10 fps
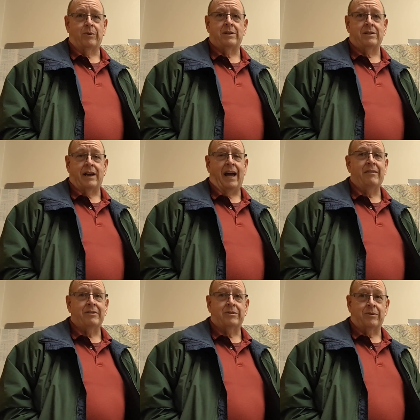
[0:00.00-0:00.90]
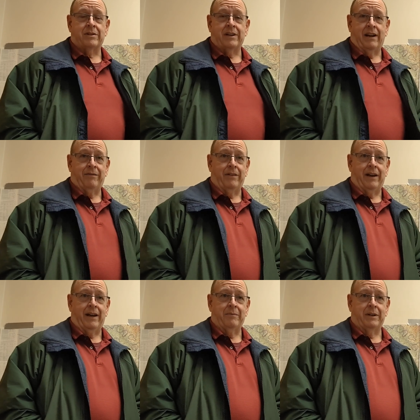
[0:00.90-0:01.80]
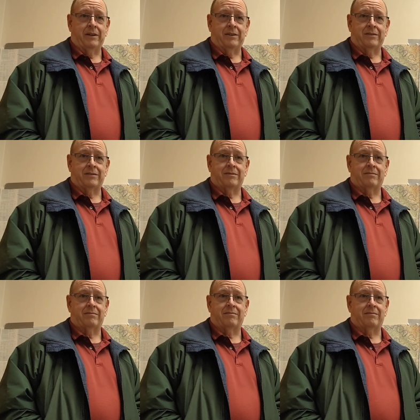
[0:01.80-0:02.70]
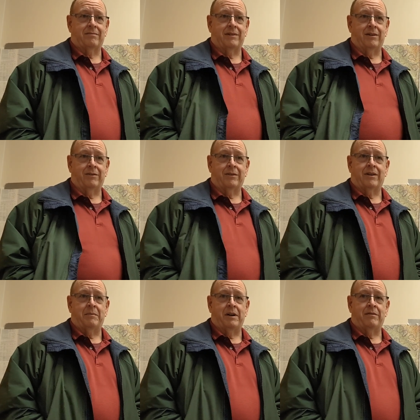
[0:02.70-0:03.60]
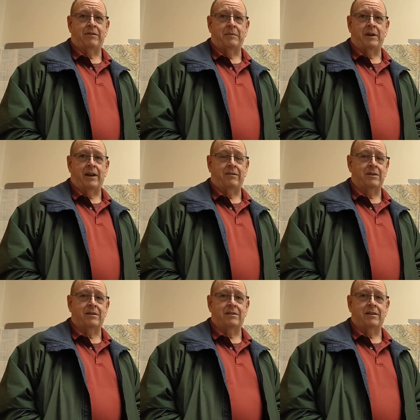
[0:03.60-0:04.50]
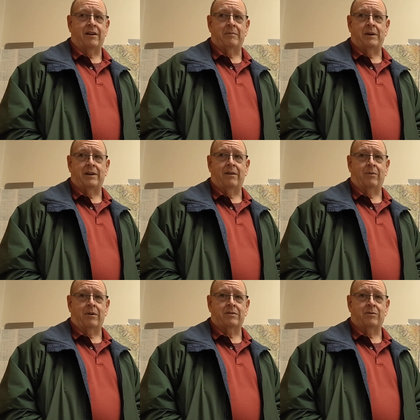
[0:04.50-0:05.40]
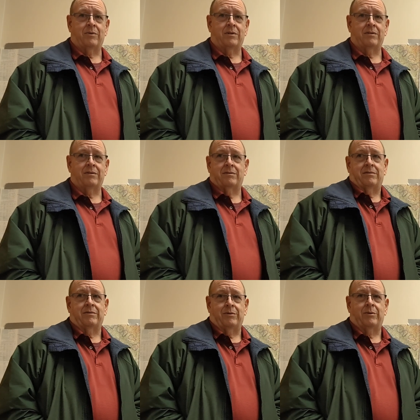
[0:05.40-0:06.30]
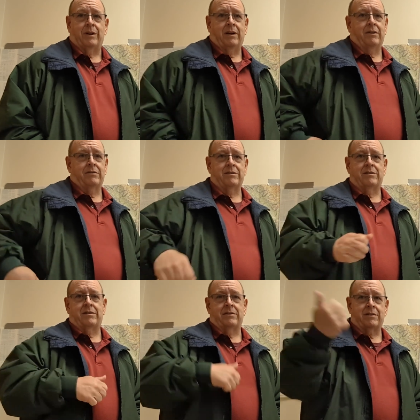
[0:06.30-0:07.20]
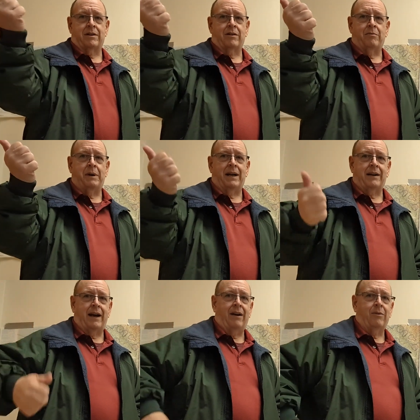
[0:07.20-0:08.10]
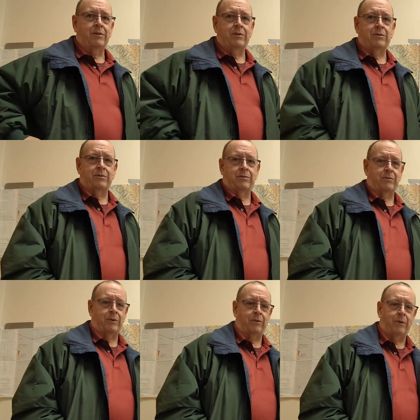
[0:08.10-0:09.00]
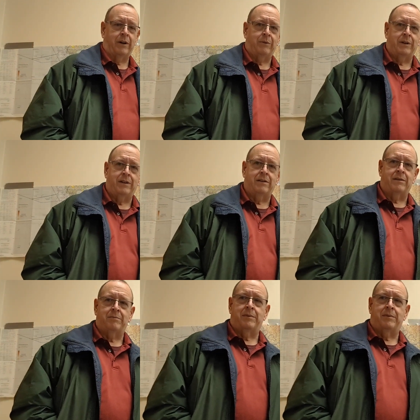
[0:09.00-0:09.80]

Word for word: reason to have a source NAT for that because, you know, they're coming in from an address that's not on my network. So, who cares? It's going to go back out. Well, why do we need to